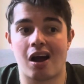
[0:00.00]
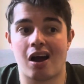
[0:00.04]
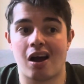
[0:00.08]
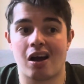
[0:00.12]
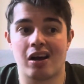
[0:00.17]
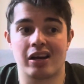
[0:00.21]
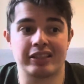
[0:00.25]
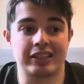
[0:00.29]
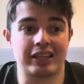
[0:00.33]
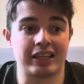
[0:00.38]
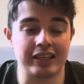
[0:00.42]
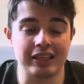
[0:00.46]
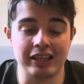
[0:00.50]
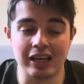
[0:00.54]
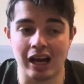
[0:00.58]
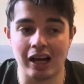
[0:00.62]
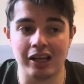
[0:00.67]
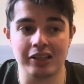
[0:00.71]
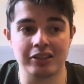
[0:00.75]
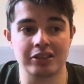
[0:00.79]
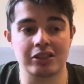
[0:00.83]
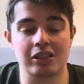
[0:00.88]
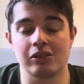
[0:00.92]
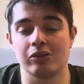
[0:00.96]
He
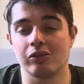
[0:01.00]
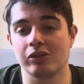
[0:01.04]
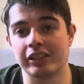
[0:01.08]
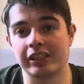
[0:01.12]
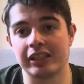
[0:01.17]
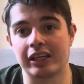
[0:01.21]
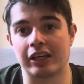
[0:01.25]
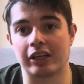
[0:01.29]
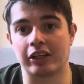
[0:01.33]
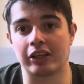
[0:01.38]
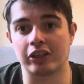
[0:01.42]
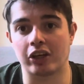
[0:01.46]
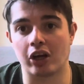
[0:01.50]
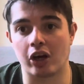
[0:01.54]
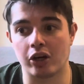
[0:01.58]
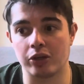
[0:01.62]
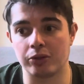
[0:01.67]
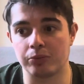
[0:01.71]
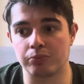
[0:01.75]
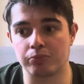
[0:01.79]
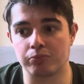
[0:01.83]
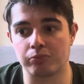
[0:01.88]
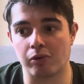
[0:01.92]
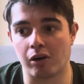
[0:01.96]
has to look at it and
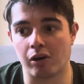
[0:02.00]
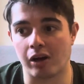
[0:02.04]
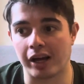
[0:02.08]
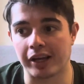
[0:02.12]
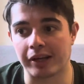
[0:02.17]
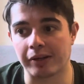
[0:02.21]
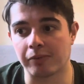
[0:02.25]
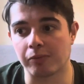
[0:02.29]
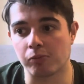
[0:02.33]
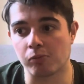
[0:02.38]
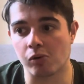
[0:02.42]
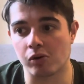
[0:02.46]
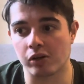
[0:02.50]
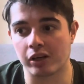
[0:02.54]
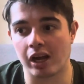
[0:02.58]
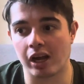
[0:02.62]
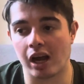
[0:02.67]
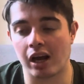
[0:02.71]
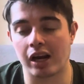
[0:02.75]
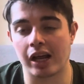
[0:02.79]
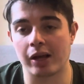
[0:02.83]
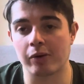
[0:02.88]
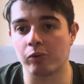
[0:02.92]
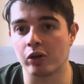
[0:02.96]
go, right, what
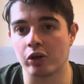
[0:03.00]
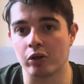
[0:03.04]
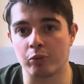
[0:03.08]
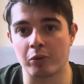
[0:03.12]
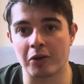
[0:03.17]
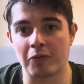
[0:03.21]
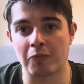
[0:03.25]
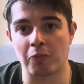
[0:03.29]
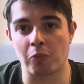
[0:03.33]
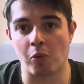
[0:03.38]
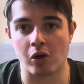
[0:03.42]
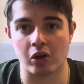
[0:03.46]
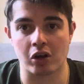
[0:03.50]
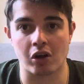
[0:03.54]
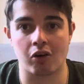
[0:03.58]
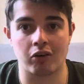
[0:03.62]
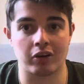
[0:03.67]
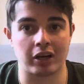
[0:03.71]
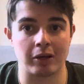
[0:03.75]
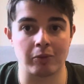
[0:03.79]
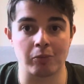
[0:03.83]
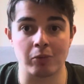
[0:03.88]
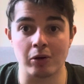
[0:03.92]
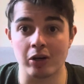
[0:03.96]
can I work with? What
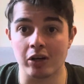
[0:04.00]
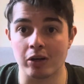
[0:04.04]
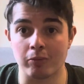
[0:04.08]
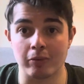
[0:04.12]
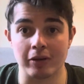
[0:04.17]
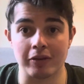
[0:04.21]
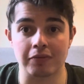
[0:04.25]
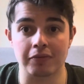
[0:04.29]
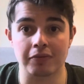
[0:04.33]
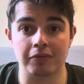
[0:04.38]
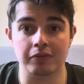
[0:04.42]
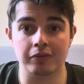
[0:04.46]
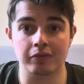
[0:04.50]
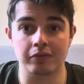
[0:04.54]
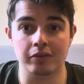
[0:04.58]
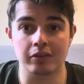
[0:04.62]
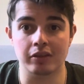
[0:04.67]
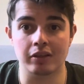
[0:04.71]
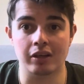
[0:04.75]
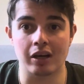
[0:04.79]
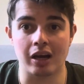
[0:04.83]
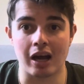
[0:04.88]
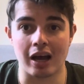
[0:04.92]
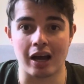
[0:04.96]
can't I work with?
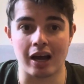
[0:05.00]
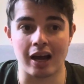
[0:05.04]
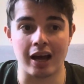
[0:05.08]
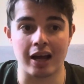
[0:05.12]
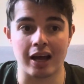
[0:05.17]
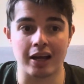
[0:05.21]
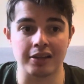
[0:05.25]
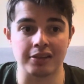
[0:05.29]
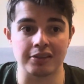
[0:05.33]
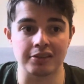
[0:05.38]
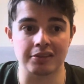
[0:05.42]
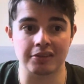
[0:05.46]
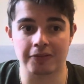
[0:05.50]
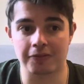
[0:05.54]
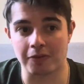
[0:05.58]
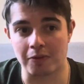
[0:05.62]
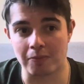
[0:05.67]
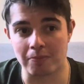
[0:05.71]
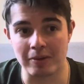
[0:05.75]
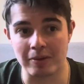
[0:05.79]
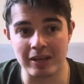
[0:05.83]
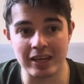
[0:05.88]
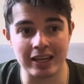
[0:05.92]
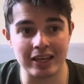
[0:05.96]
And for
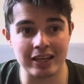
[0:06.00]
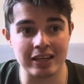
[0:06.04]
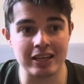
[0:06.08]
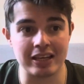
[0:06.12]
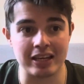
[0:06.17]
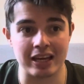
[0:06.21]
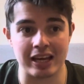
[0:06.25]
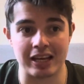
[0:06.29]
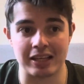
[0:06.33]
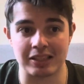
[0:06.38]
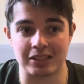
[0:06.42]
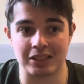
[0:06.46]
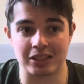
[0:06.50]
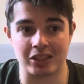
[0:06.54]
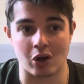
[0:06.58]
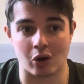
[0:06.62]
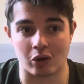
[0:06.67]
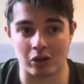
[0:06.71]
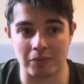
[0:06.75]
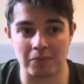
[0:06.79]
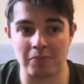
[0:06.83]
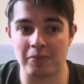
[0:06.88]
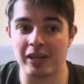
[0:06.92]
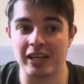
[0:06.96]
me, it's got
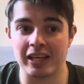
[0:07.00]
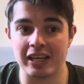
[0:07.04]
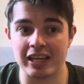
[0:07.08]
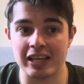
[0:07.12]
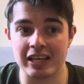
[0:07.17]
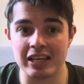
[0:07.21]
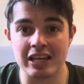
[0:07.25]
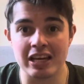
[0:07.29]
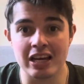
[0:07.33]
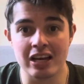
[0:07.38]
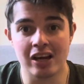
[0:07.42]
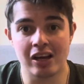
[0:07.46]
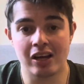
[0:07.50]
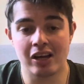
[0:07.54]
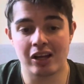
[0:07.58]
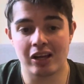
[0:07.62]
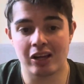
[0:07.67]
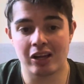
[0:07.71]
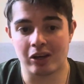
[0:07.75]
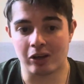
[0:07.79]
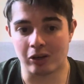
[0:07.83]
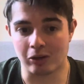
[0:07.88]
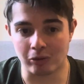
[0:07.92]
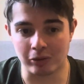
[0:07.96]
to be
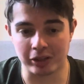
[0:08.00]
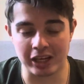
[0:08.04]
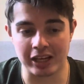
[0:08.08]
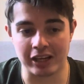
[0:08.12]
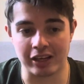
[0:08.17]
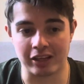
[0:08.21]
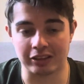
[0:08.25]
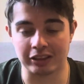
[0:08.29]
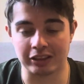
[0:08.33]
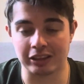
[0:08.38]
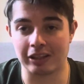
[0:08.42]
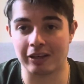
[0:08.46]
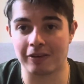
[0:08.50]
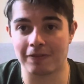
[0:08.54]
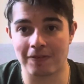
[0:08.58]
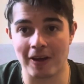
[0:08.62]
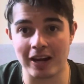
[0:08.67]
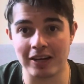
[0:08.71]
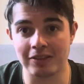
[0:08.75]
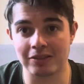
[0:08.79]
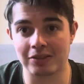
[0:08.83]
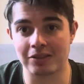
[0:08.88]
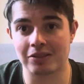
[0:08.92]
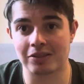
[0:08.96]
looking at the
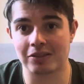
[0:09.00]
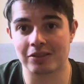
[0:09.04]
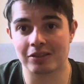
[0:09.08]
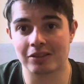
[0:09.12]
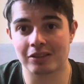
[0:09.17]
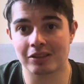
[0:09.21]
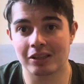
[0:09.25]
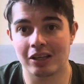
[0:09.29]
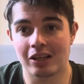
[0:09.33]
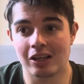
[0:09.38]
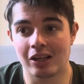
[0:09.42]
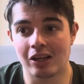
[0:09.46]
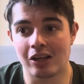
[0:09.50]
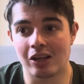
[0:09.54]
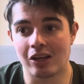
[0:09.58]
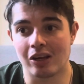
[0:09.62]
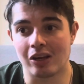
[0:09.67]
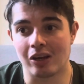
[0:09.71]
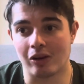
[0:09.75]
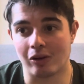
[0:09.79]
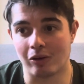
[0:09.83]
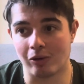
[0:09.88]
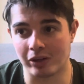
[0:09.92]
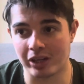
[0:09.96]
defence,
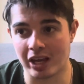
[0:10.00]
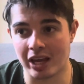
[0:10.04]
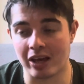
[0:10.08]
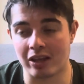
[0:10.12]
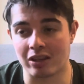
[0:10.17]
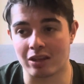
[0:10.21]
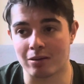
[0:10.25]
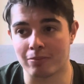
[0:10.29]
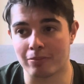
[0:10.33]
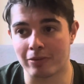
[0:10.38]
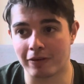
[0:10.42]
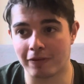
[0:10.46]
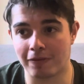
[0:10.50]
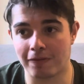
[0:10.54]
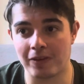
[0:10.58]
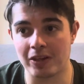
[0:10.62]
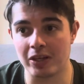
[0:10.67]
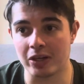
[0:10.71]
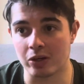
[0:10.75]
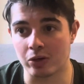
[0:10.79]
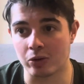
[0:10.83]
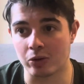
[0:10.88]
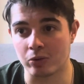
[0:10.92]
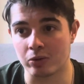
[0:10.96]
looking at the
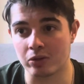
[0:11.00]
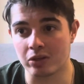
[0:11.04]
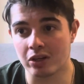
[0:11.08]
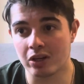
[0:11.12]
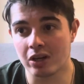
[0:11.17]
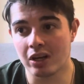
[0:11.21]
midfield,